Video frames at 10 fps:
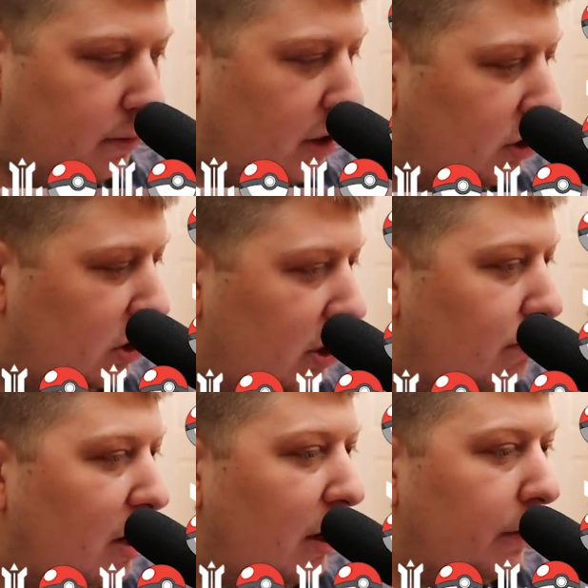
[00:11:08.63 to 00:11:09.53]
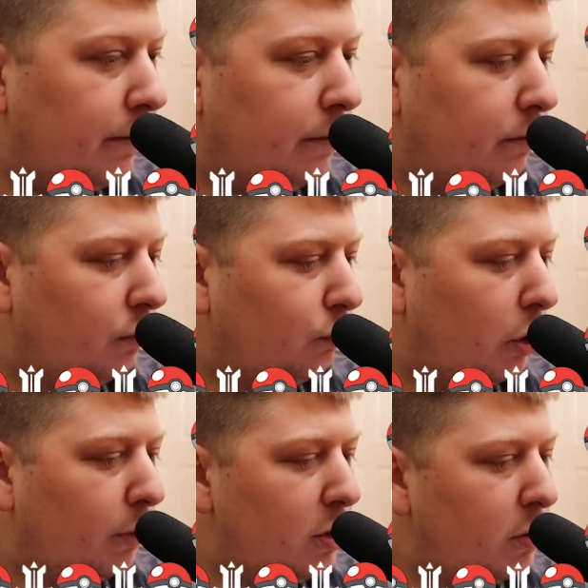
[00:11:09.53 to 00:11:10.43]
It's just in my
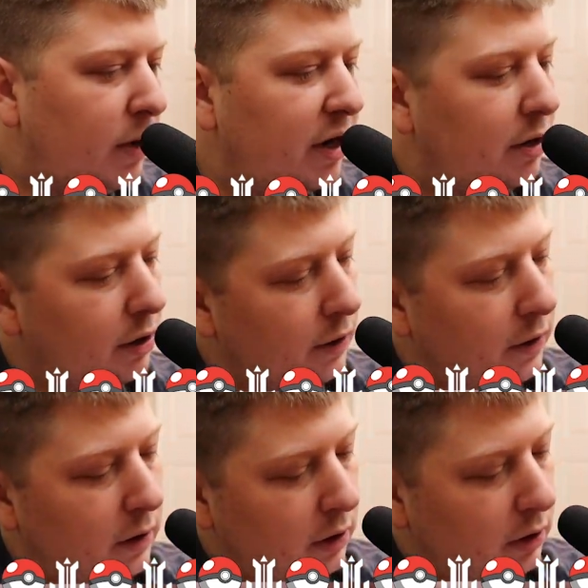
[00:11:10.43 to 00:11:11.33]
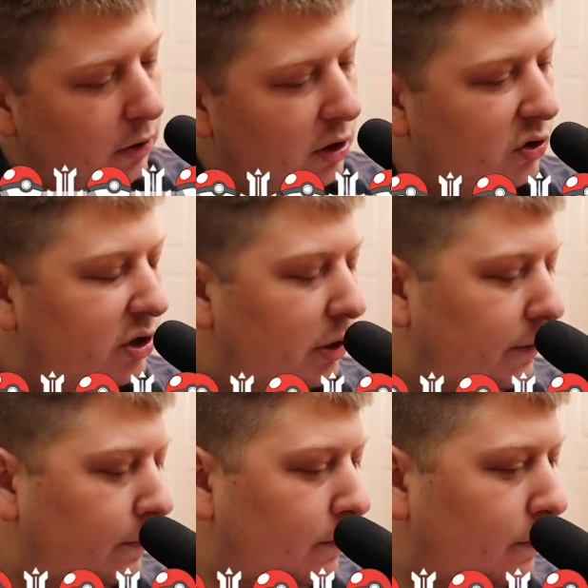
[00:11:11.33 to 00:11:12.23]
promo binder.
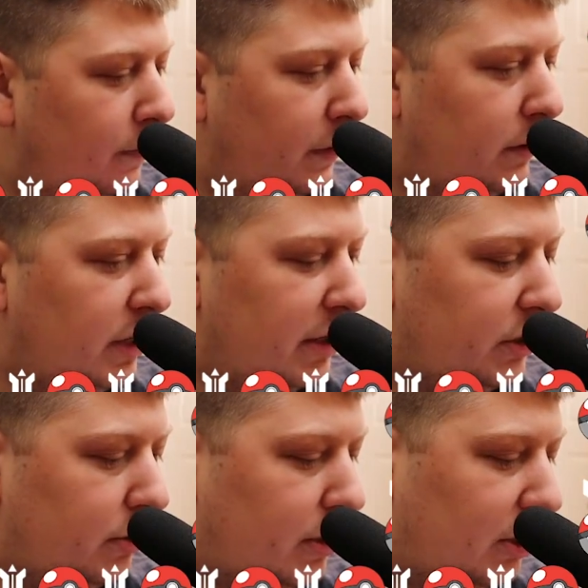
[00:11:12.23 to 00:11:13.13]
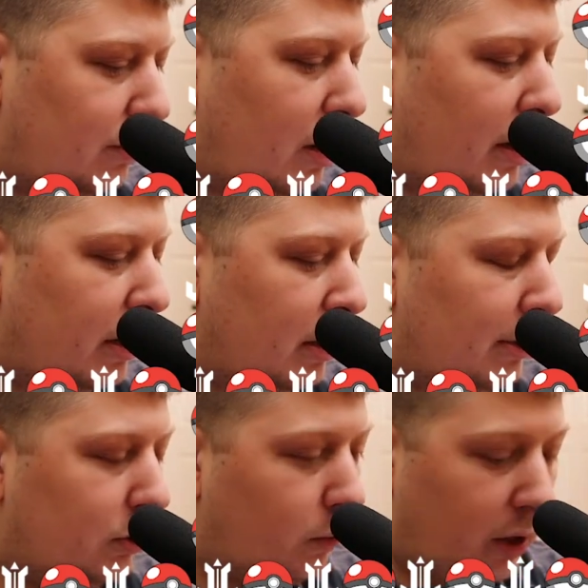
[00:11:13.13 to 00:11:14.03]
Interesting. Yeah, so XY
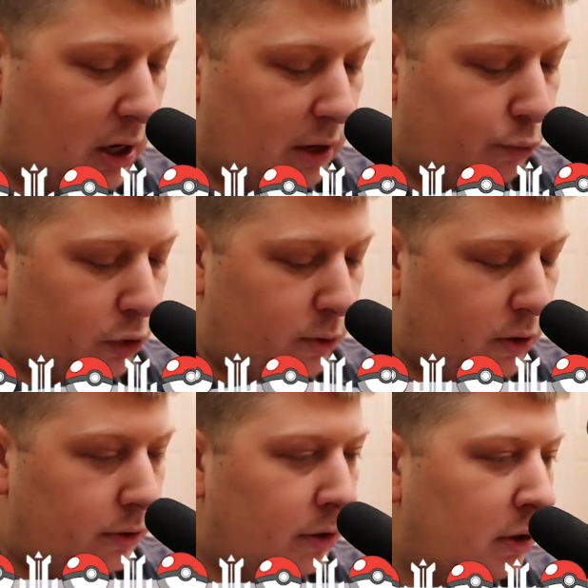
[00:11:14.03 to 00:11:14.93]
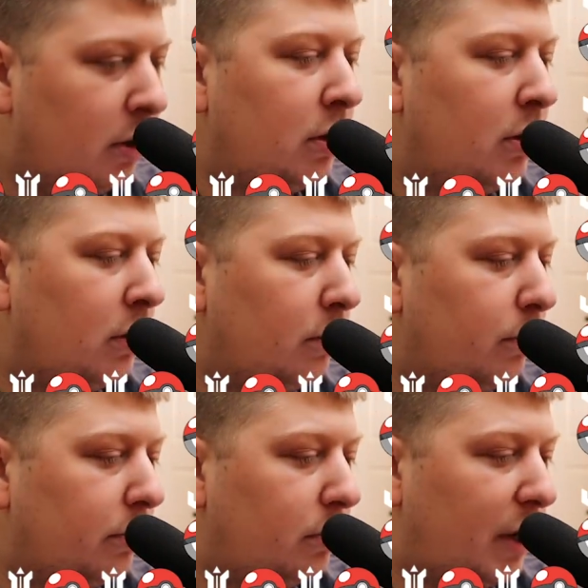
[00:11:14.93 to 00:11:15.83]
29 promo.
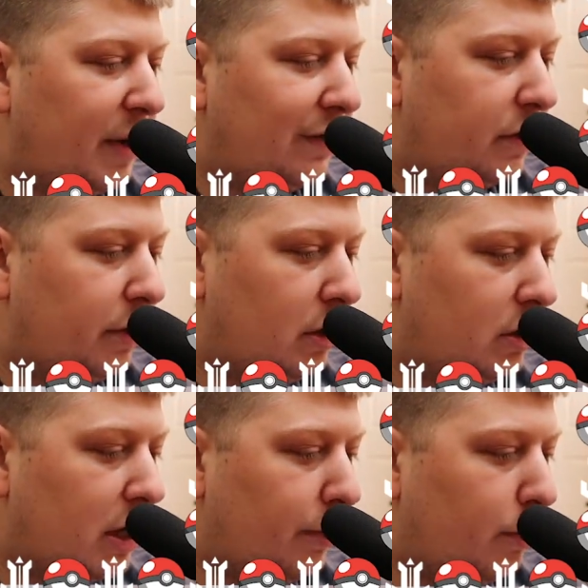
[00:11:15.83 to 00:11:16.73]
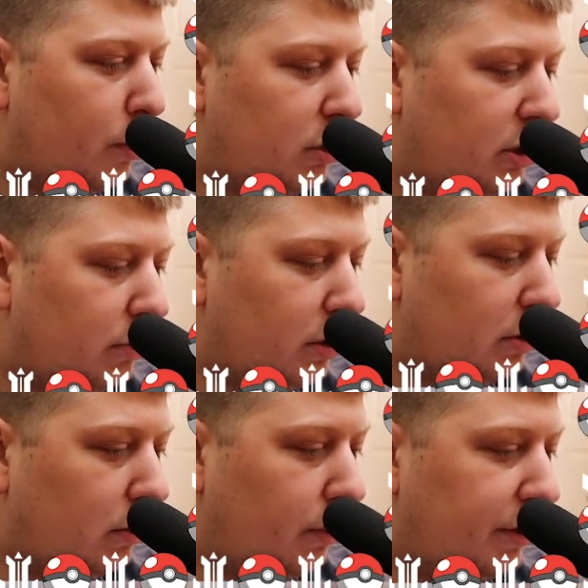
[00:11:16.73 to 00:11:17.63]
Cool. I might have to look into that one more, see
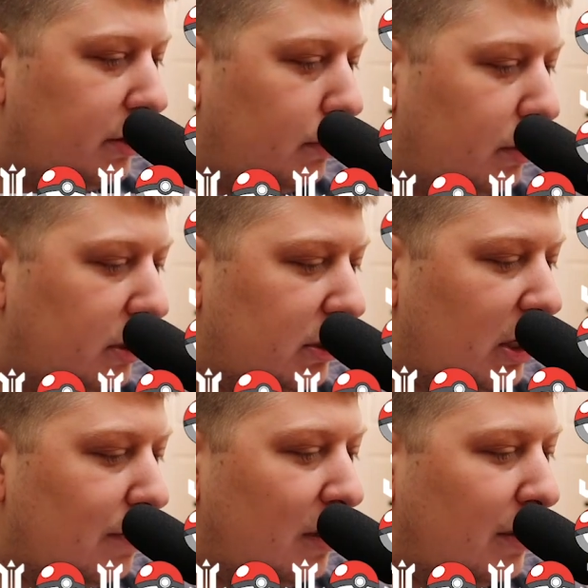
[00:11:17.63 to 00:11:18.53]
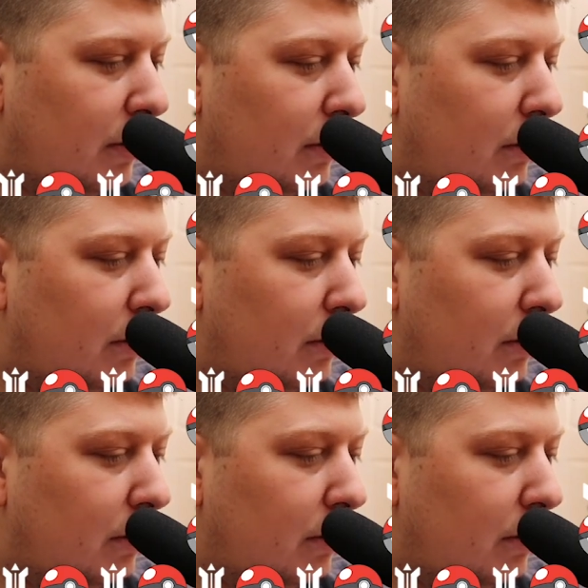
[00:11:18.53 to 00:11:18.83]
what this came in.